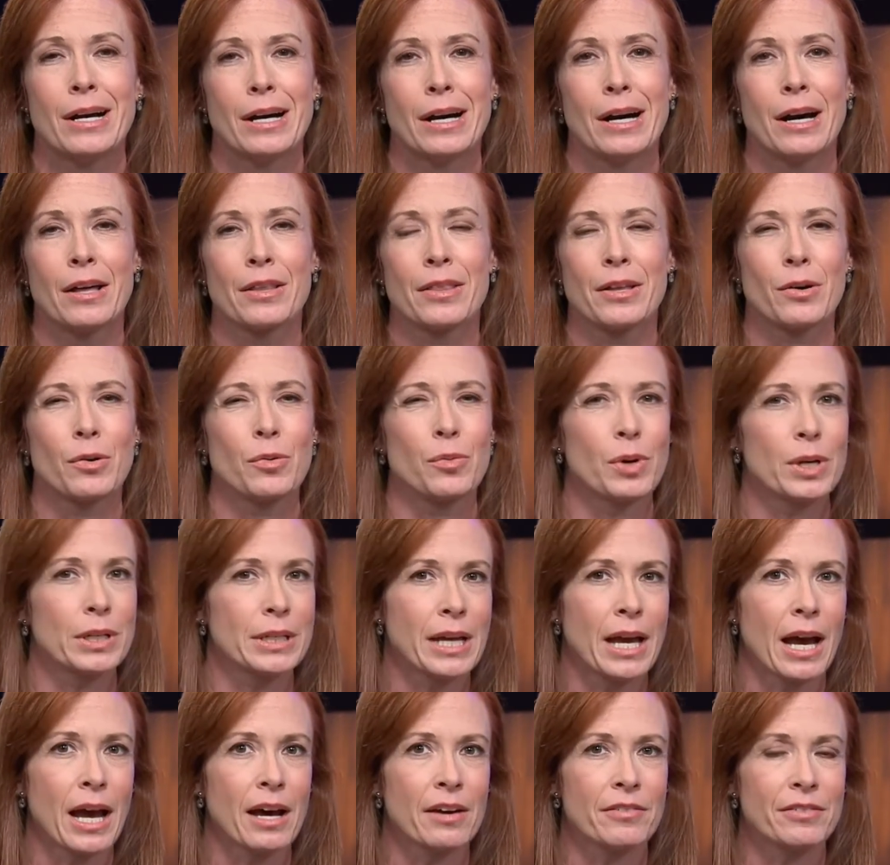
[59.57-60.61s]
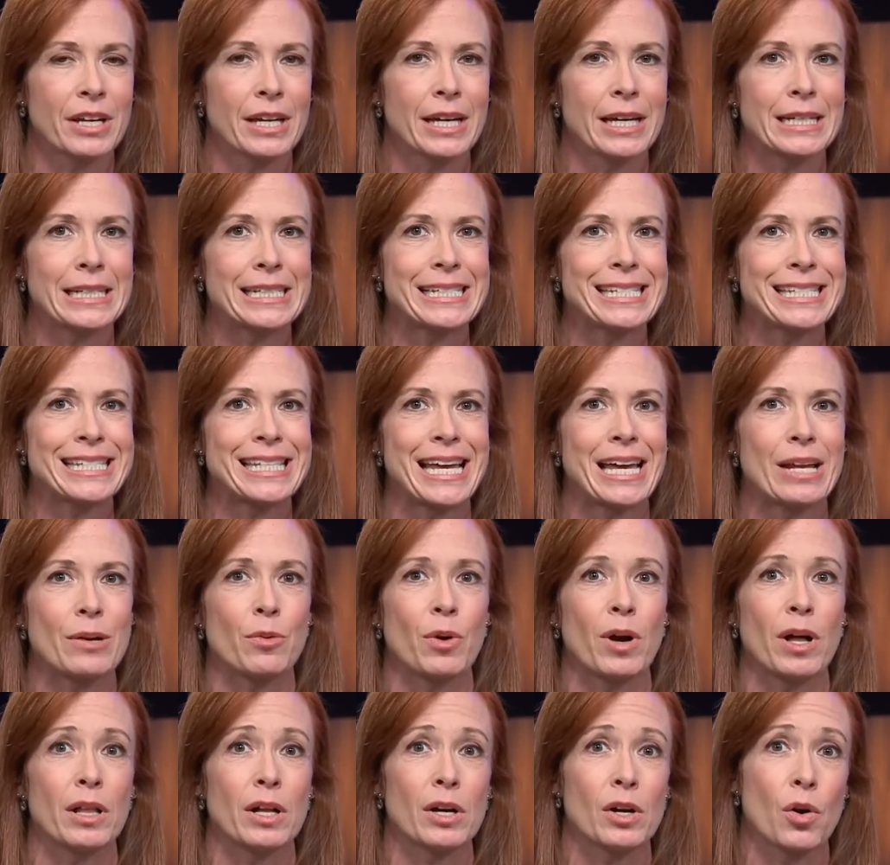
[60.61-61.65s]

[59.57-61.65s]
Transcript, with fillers: Although one caveat is that while a